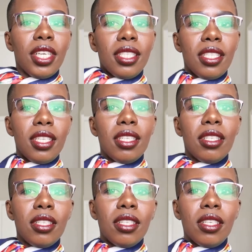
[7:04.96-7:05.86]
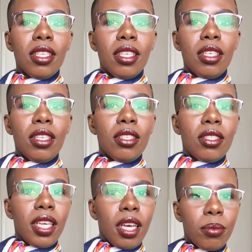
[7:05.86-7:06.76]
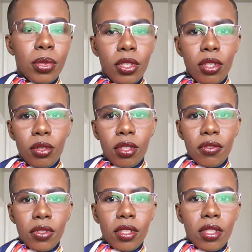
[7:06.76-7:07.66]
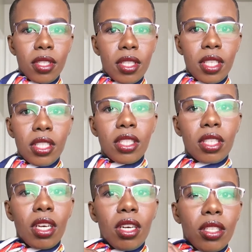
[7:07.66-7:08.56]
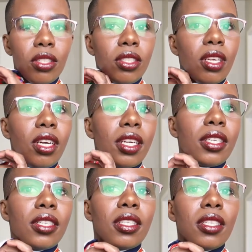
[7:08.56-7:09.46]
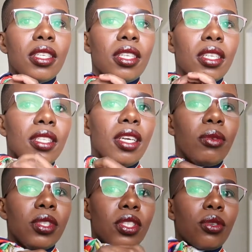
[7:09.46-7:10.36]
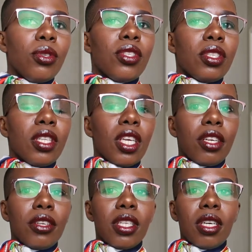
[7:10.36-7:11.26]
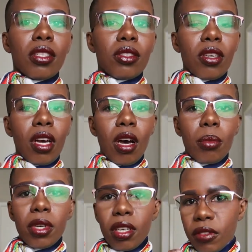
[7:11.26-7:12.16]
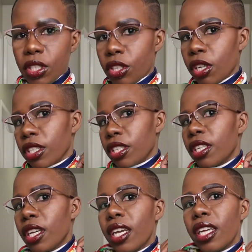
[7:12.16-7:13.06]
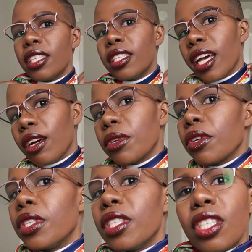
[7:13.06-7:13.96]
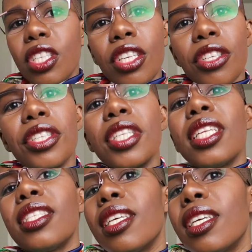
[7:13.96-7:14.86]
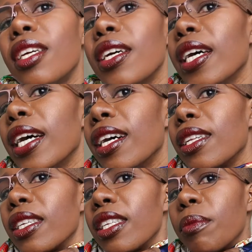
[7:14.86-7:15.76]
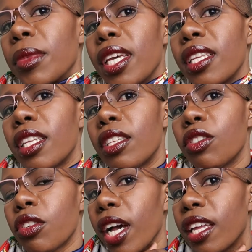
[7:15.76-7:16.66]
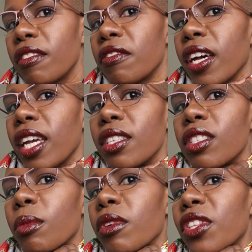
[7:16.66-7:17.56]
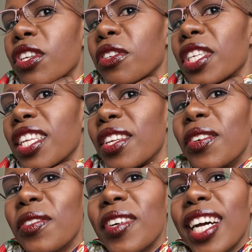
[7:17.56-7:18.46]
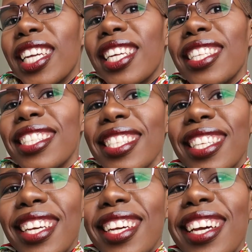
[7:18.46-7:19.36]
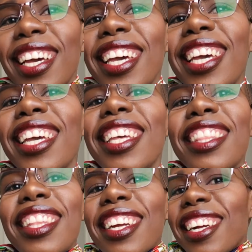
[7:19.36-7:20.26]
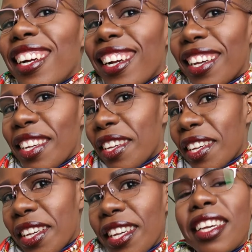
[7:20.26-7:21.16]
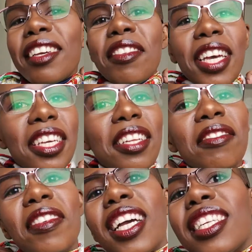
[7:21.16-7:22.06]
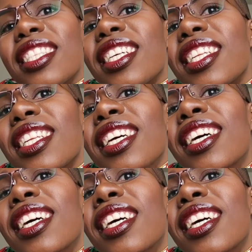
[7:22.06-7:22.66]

it see how beautiful these colors are now we're just going to layer it on top of each other now we're going to turn it a little bit and try and find some of the green and white in there if I can find it